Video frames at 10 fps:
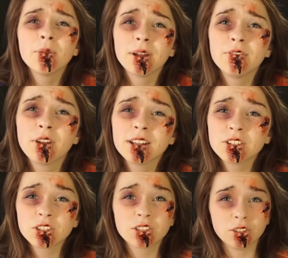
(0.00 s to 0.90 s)
the way, if you guys
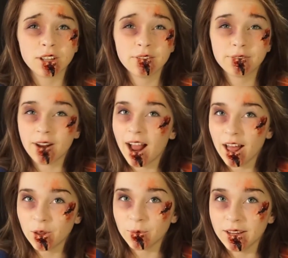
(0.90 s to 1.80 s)
are still looking for a
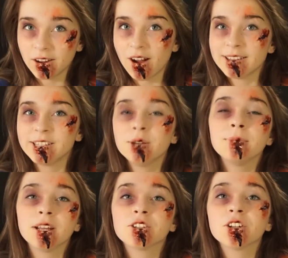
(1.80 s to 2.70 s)
Halloween costume,
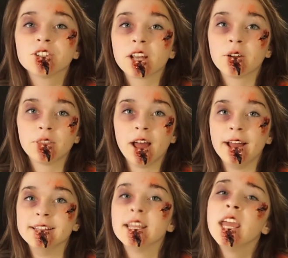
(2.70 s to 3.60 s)
make sure to check out The
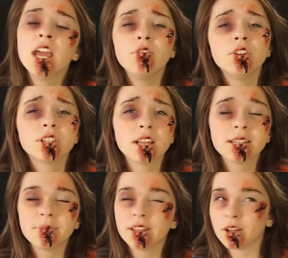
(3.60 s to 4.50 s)
Hunt. If you saw
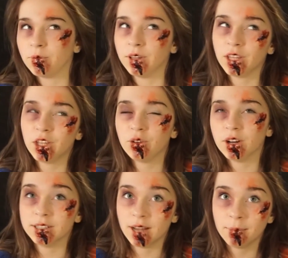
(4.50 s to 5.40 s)
something like really cute
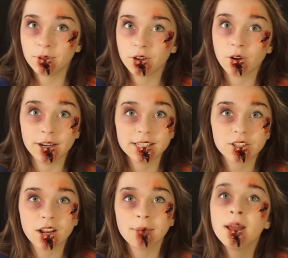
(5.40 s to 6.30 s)
on Tumblr or
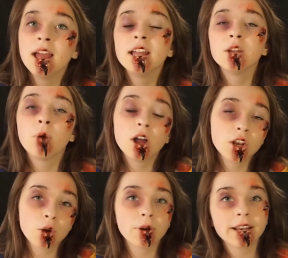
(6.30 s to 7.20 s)
Instagram and you want to
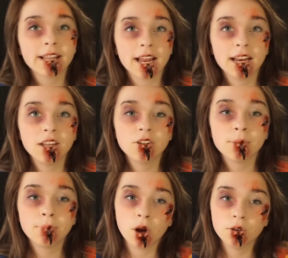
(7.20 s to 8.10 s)
know where to get it, you
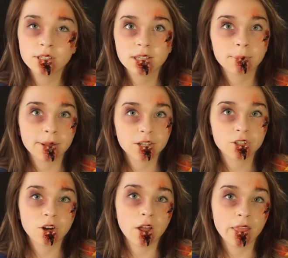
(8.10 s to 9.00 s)
can post the
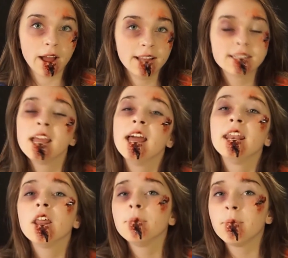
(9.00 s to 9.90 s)
picture on The Hunt
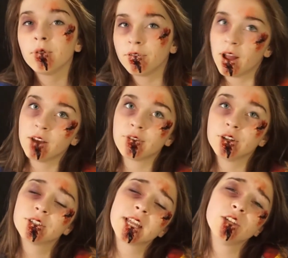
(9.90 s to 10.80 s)
and other people will find it for
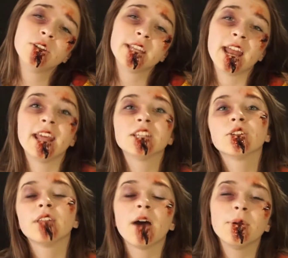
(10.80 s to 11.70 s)
you so that you can get it.
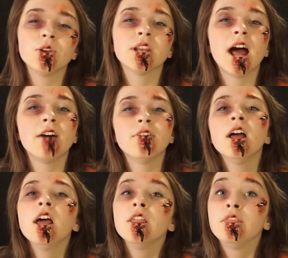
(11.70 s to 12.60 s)
So that way you can have
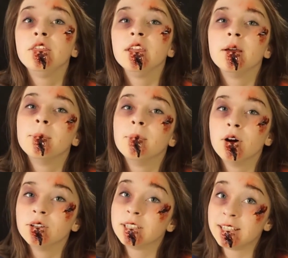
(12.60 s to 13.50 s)
the
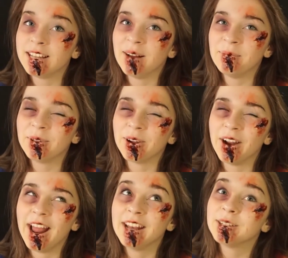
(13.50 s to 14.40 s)
most
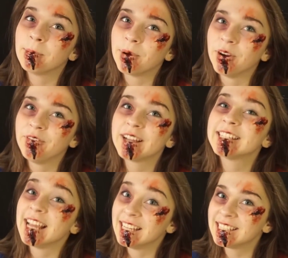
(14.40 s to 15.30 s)
Tumblr and
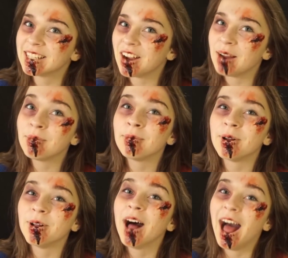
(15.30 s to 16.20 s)
perfect
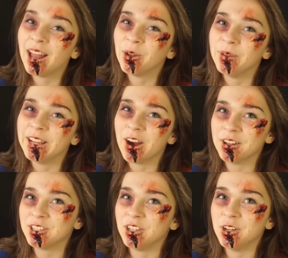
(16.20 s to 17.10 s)
Instagrammable Halloween
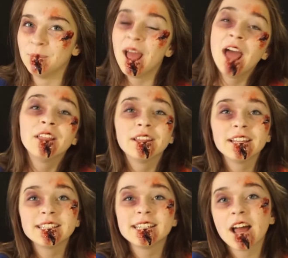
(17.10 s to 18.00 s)
costume. The
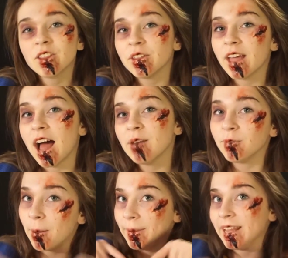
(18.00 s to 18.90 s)
link to download The Hunt
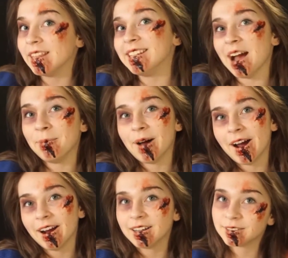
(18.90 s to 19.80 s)
will be in the down
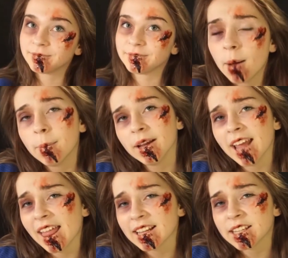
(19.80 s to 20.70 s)
bar. But
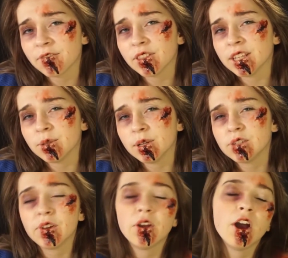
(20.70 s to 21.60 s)
yeah, that's it for this week's
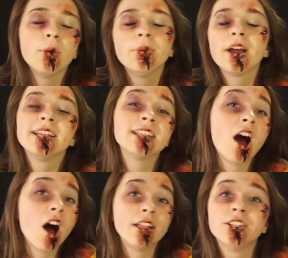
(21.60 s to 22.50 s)
video. I hope you guys
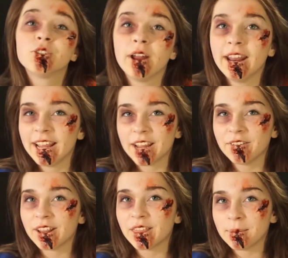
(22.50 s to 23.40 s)
all enjoyed it and give
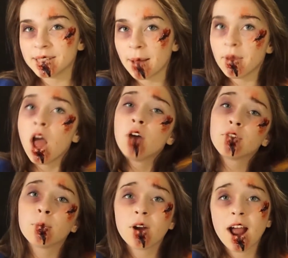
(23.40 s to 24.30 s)
it a thumbs up
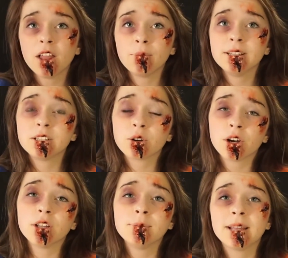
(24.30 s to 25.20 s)
for more Halloween
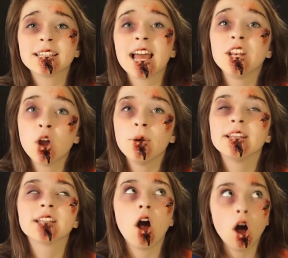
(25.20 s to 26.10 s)
tutorials because I know it
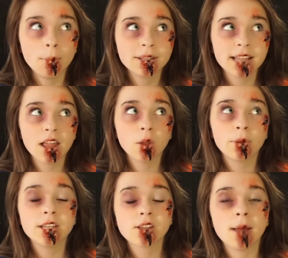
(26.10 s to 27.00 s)
is almost
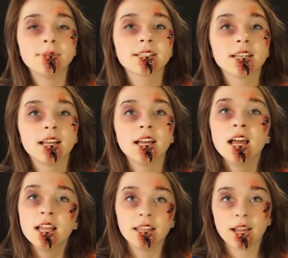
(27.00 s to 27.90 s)
Halloween, so I'm just gonna
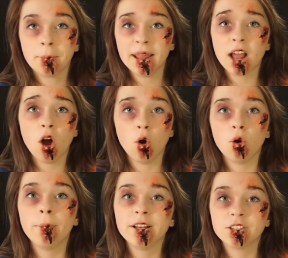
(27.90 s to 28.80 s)
like make a
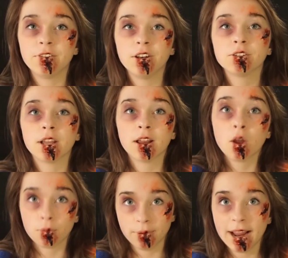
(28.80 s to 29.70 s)
whole bunch of videos like
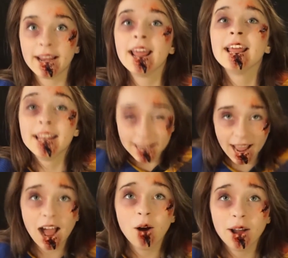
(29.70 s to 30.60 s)
right
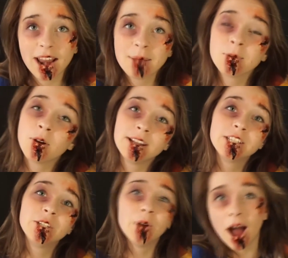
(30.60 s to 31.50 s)
now and I'm going
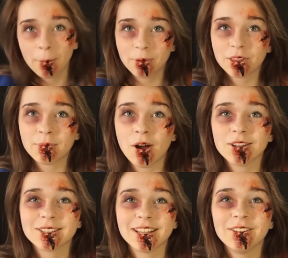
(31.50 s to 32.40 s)
to upload them
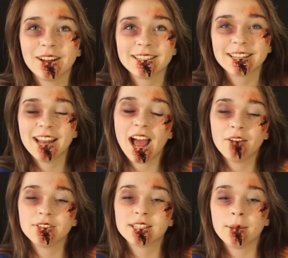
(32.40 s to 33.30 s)
all so that you guys can
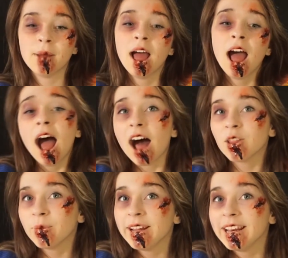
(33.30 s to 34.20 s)
have some
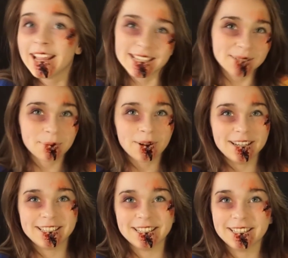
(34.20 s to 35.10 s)
Halloween
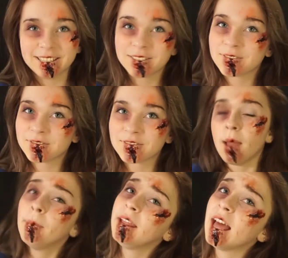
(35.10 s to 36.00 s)
inspiration.
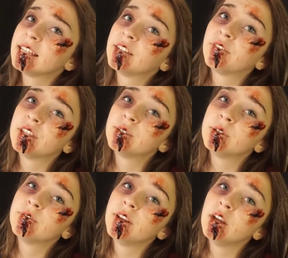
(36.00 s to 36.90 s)
But yeah, that's it for this
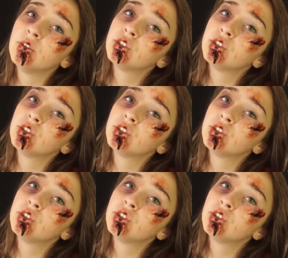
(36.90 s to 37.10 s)
week's video,